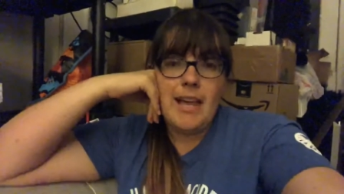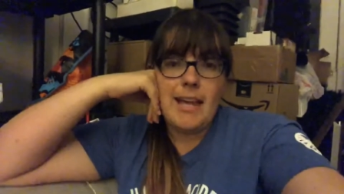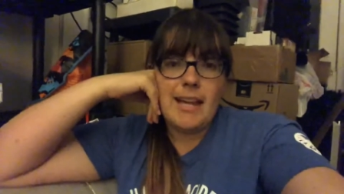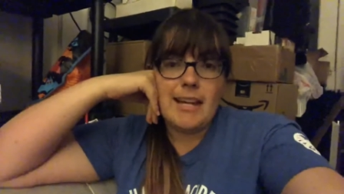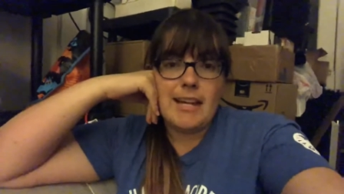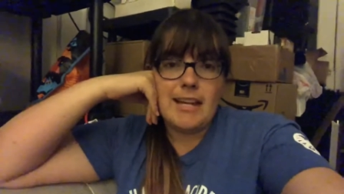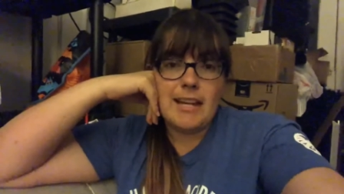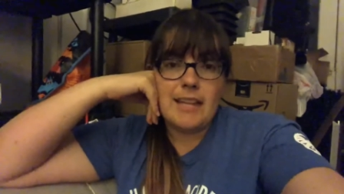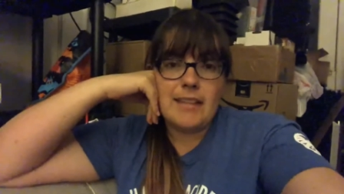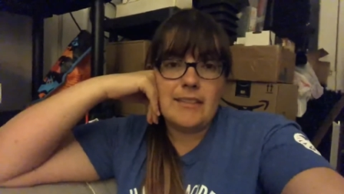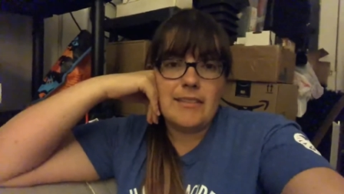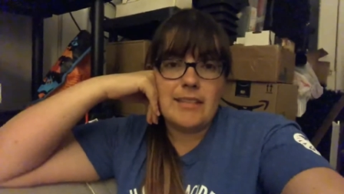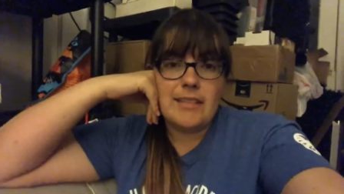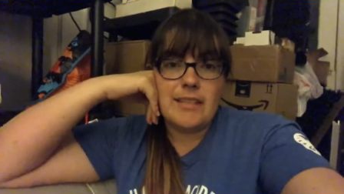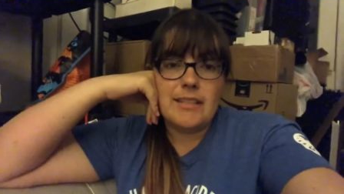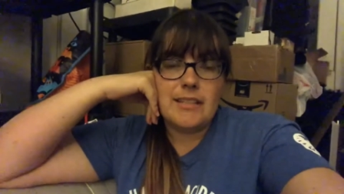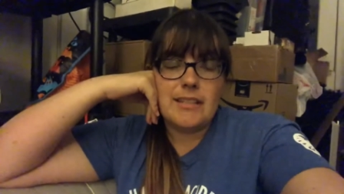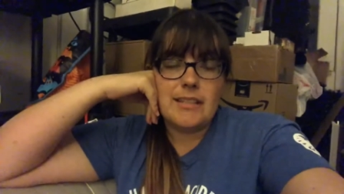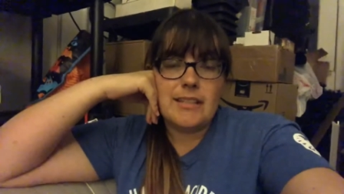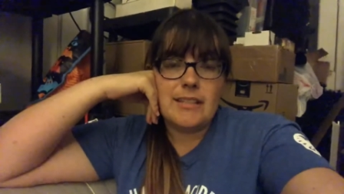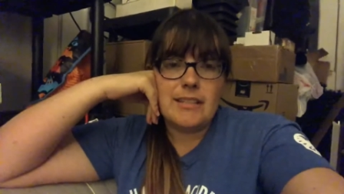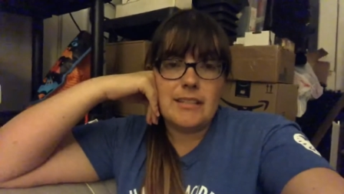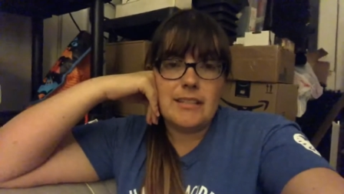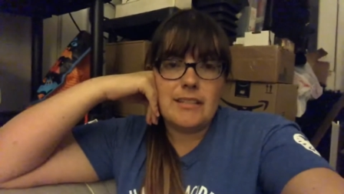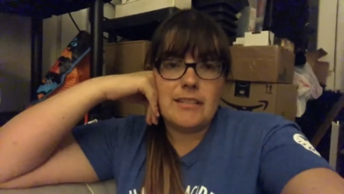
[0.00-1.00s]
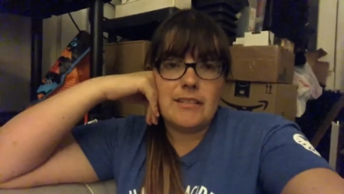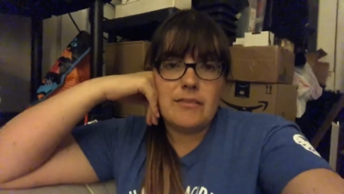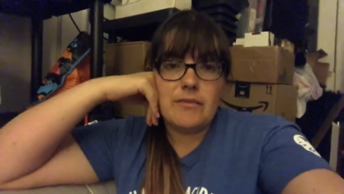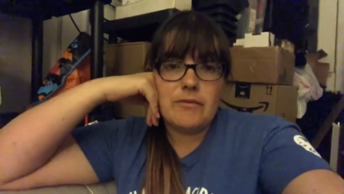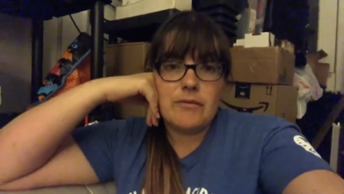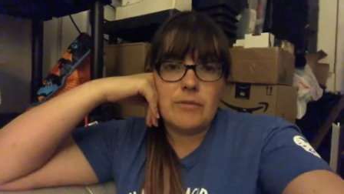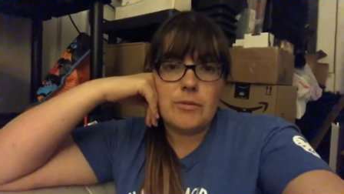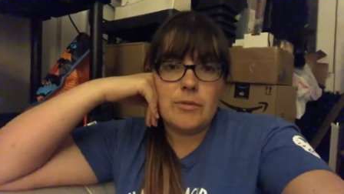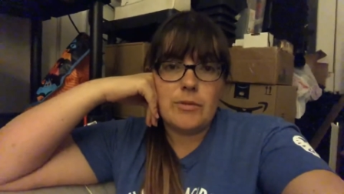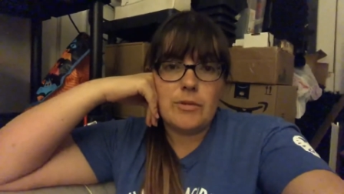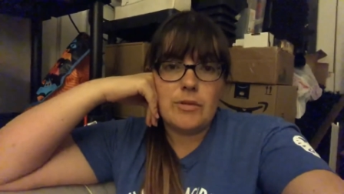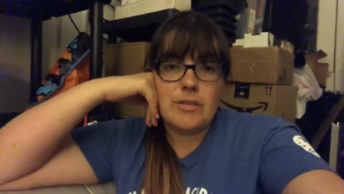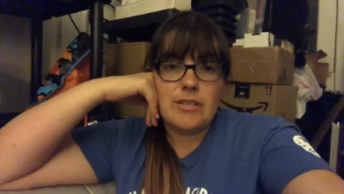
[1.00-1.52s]
and I think
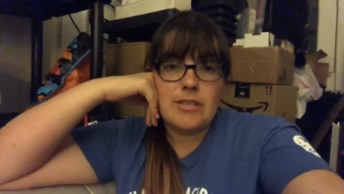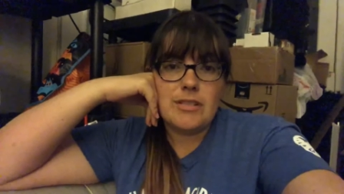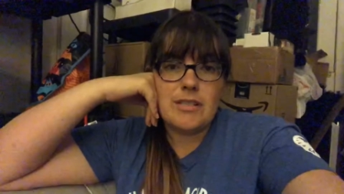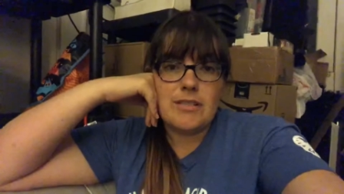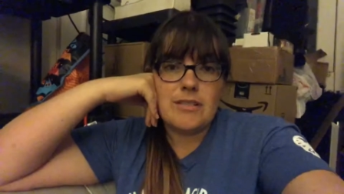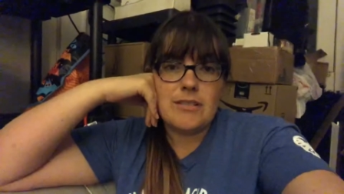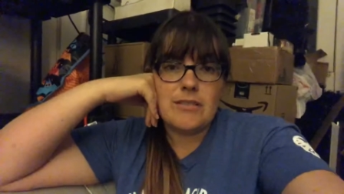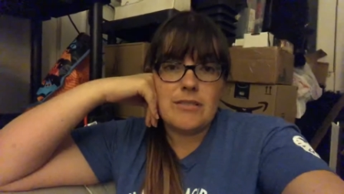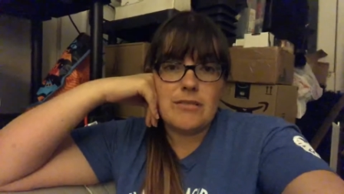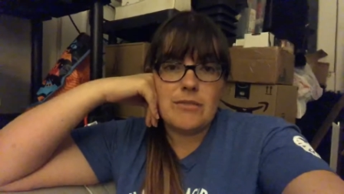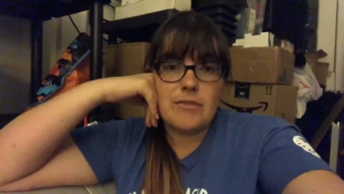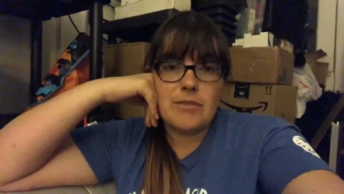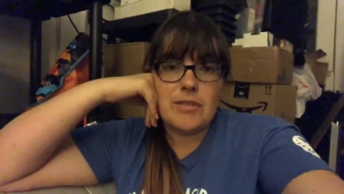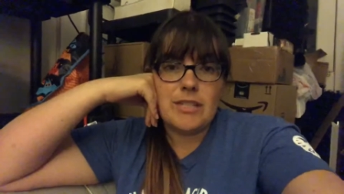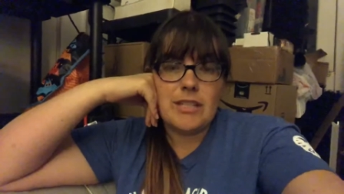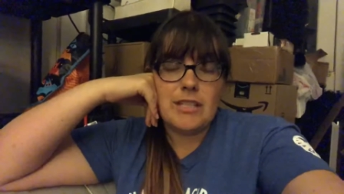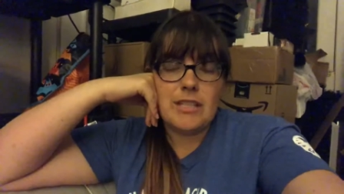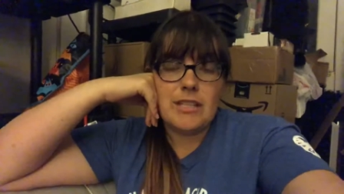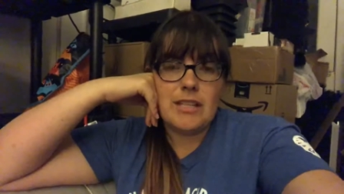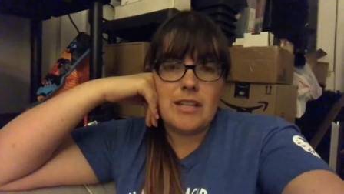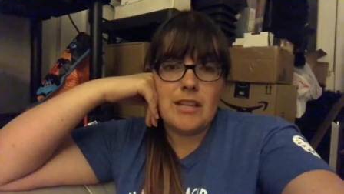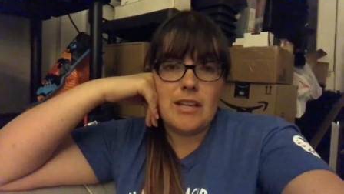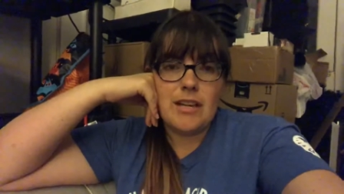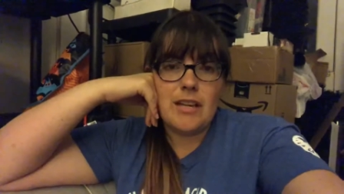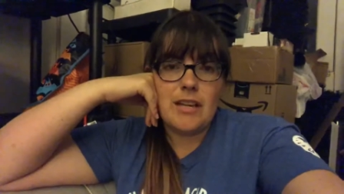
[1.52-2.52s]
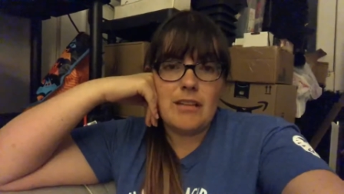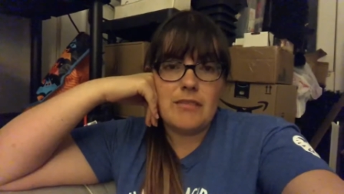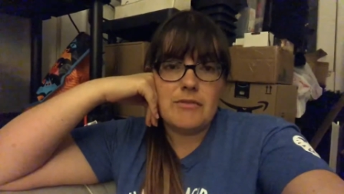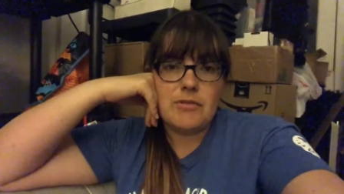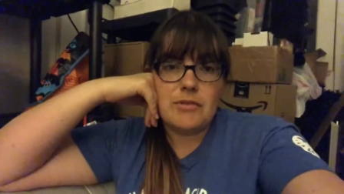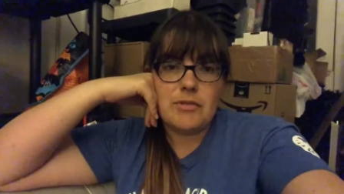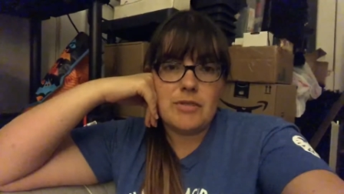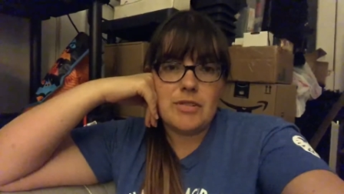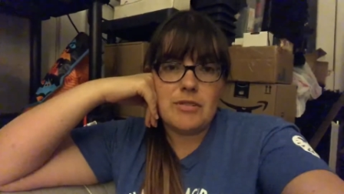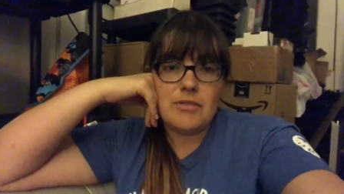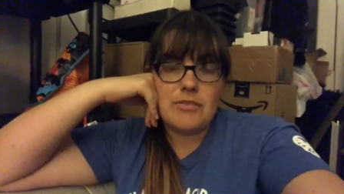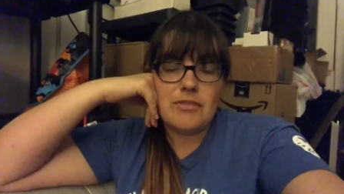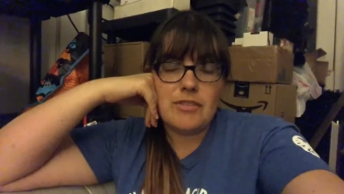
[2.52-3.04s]
for season three of
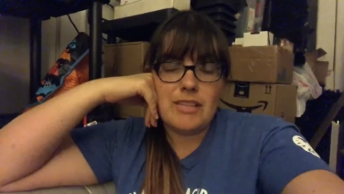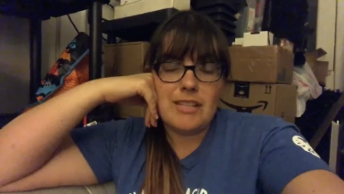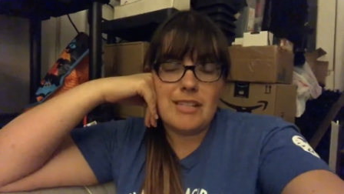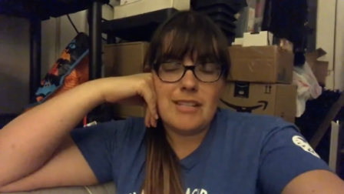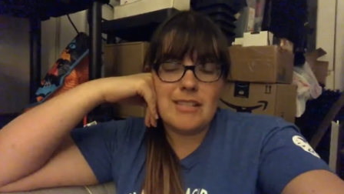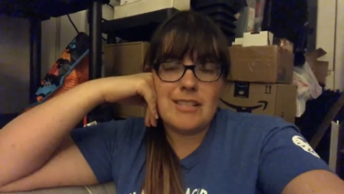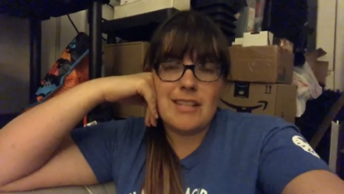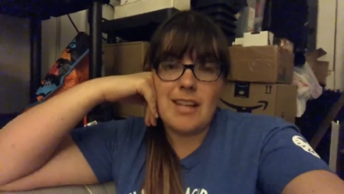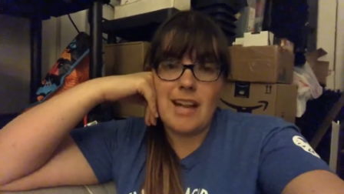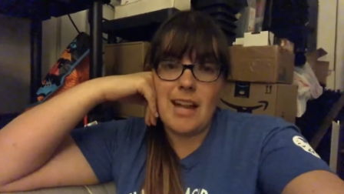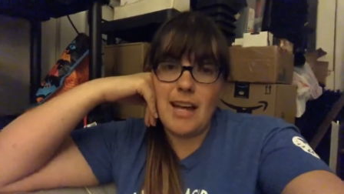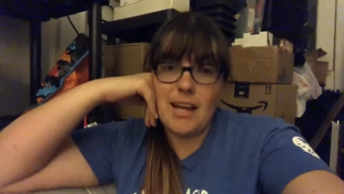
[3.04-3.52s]
Stranger Things,